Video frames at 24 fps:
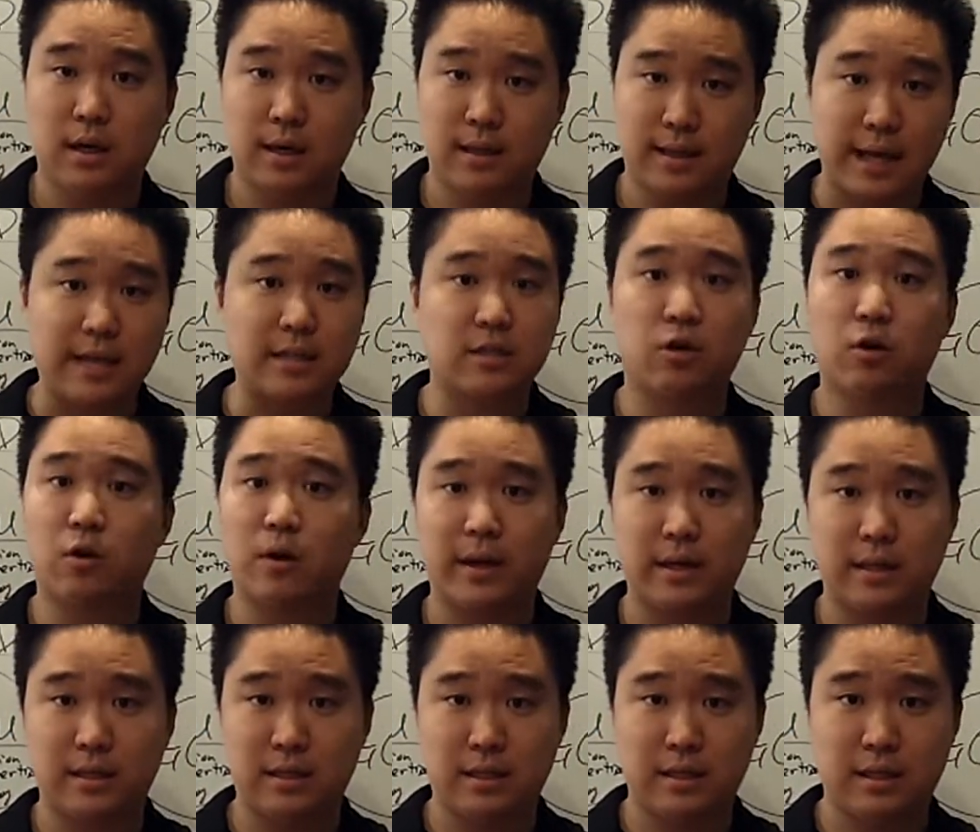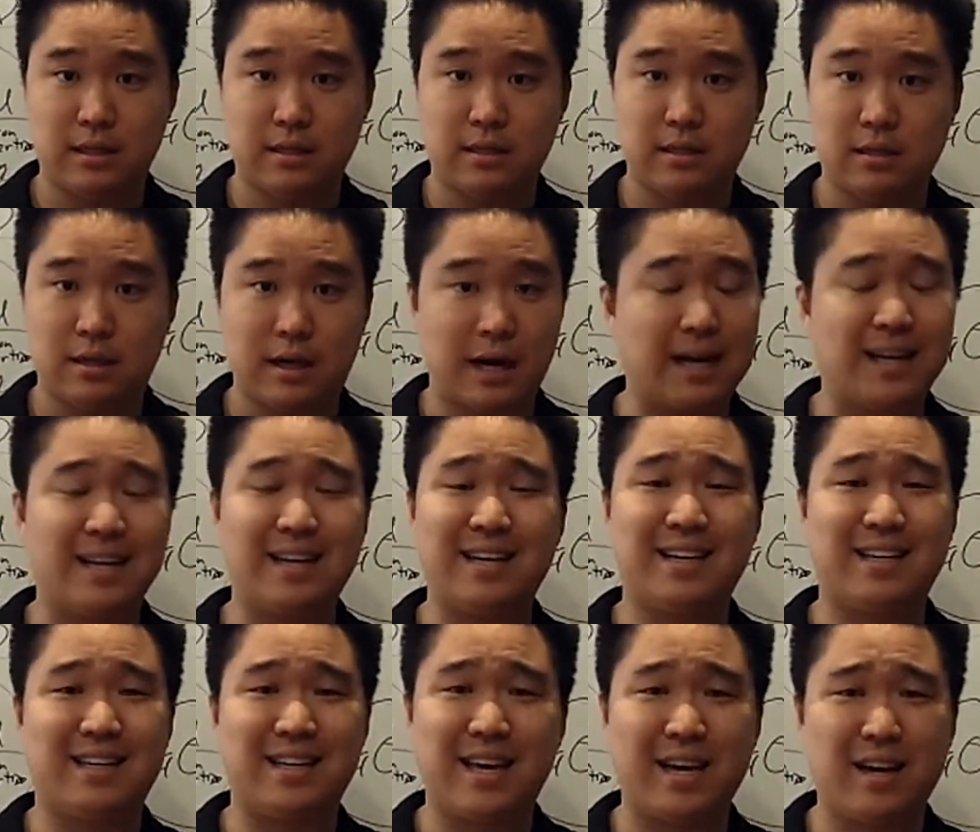And that's all I did. I
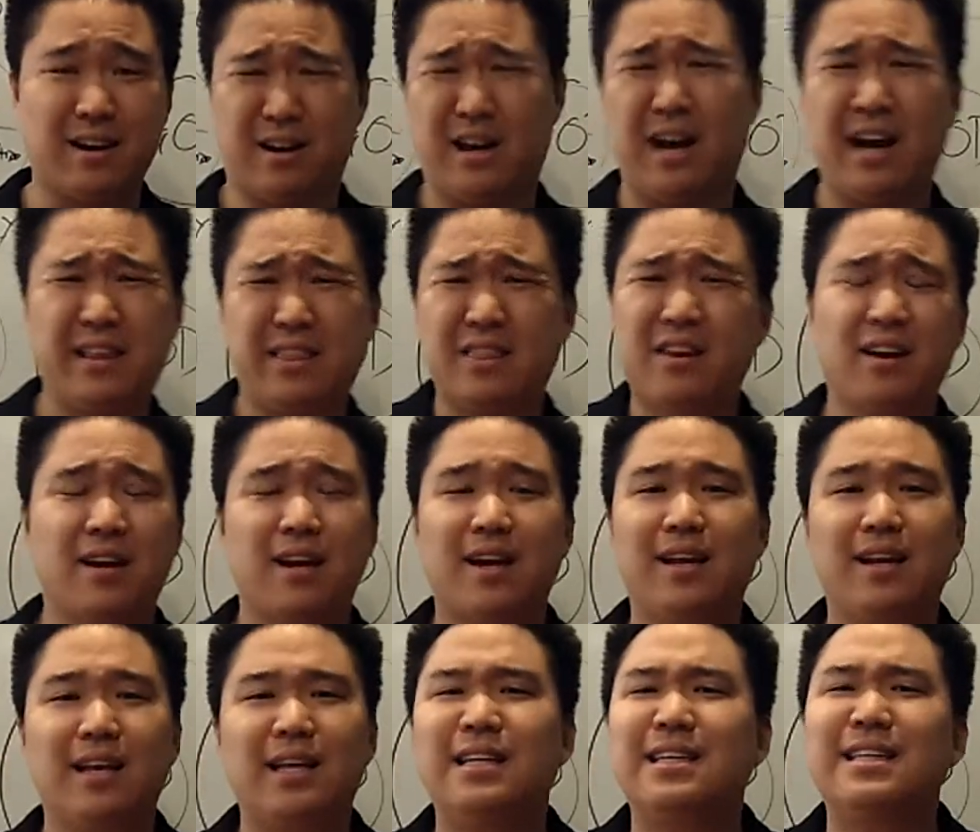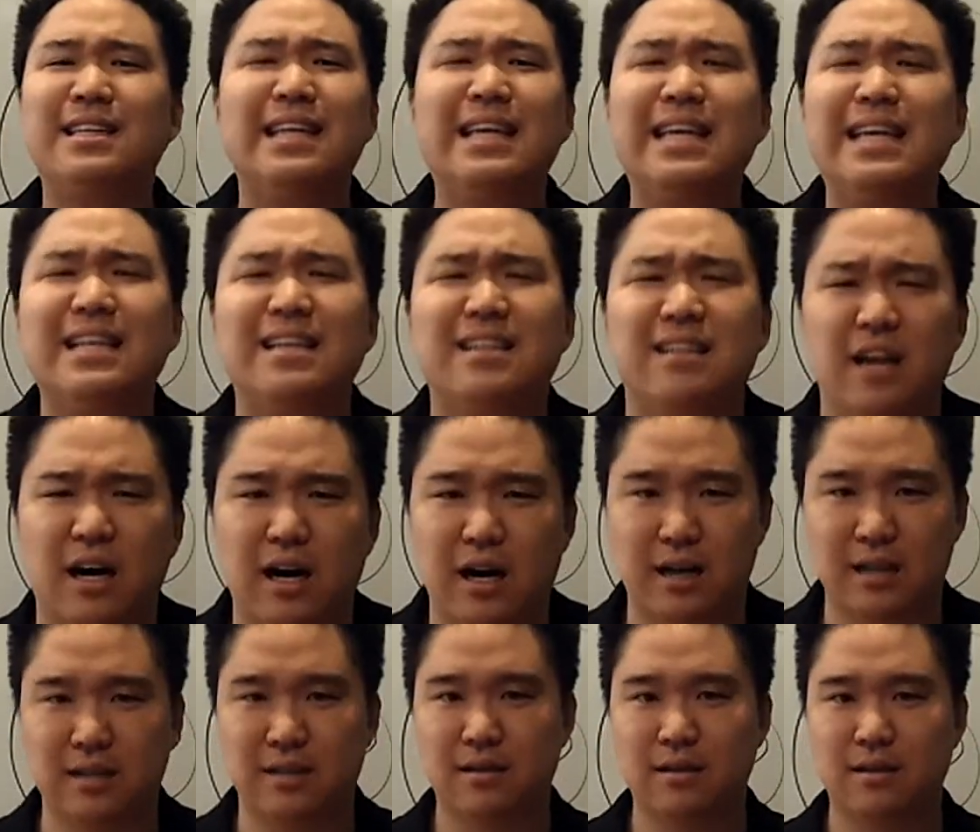didn't care. I thought I didn't need
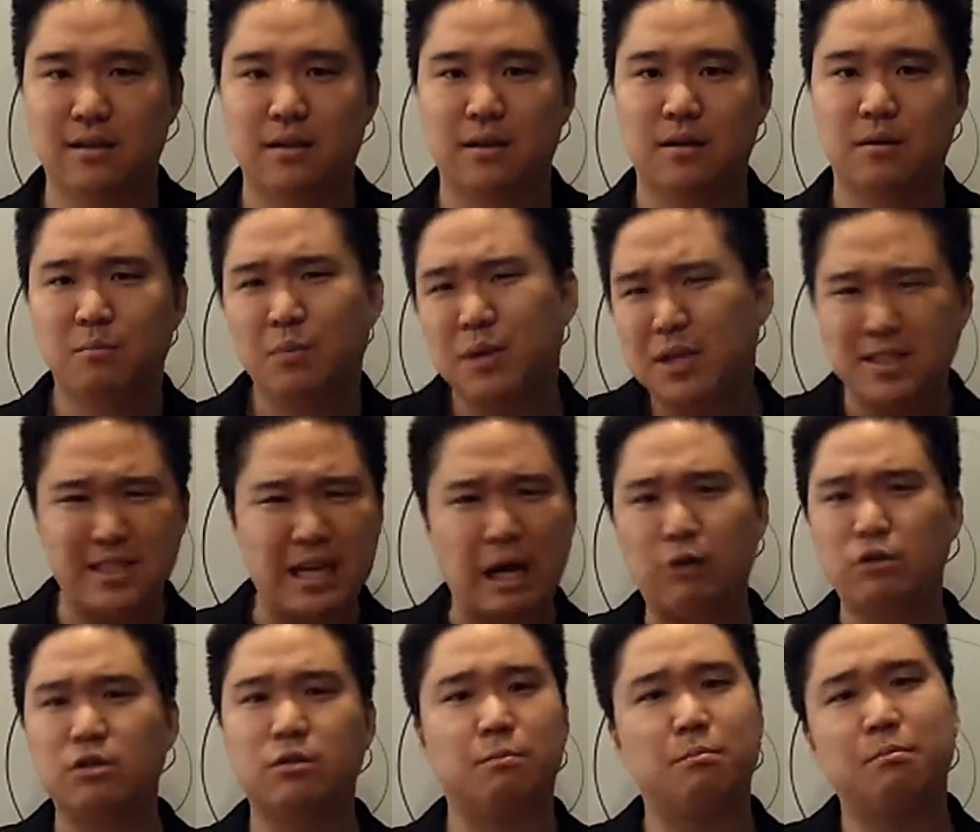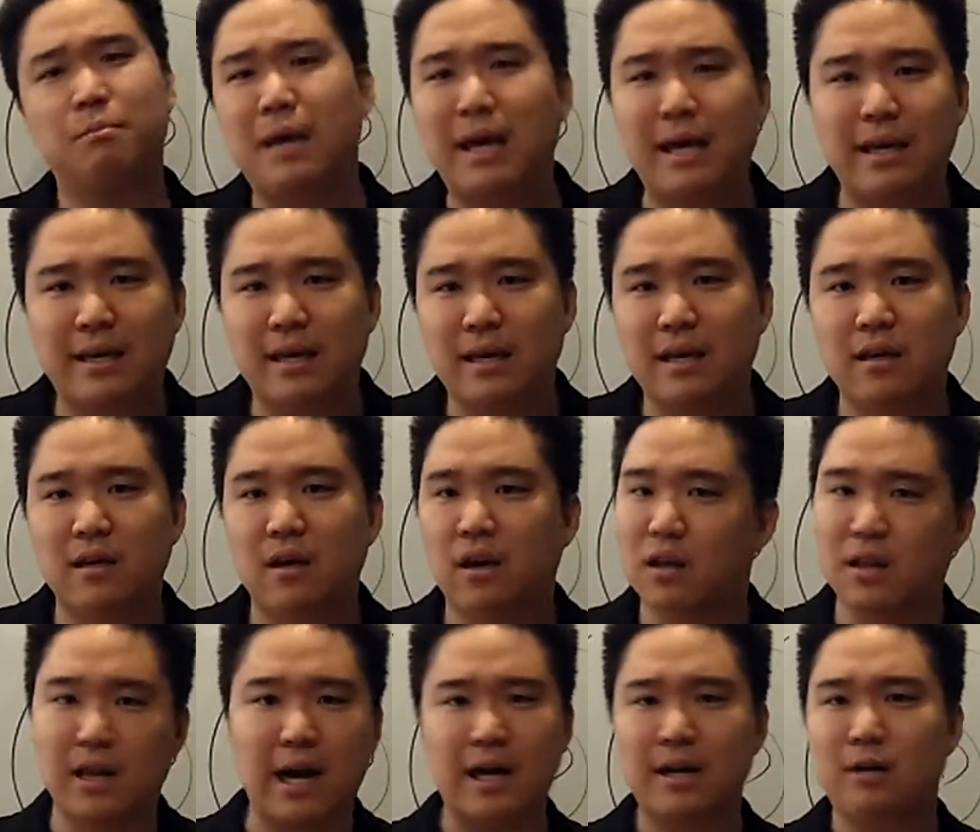God, because I was
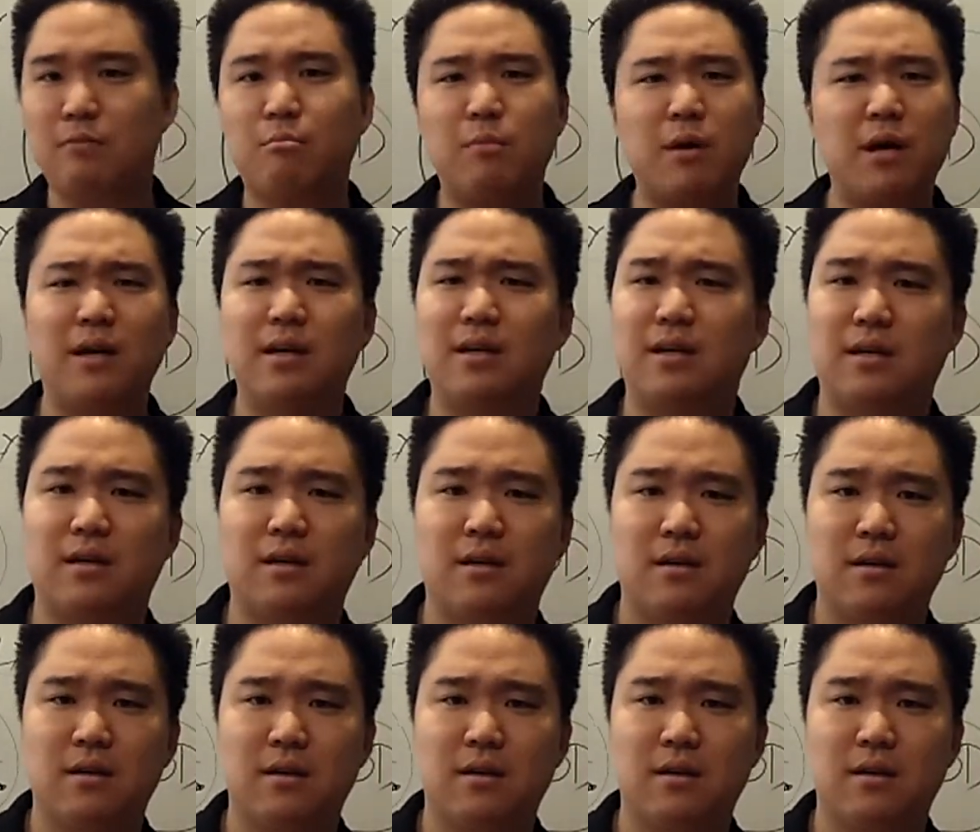making a lot of money.